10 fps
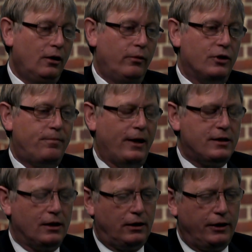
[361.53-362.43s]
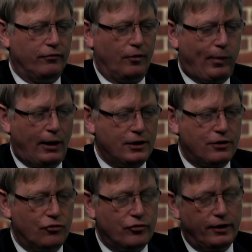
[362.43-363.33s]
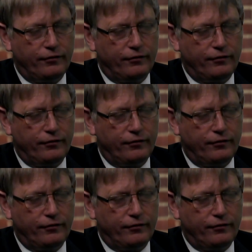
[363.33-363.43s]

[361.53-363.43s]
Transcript: which basically you replace the drilling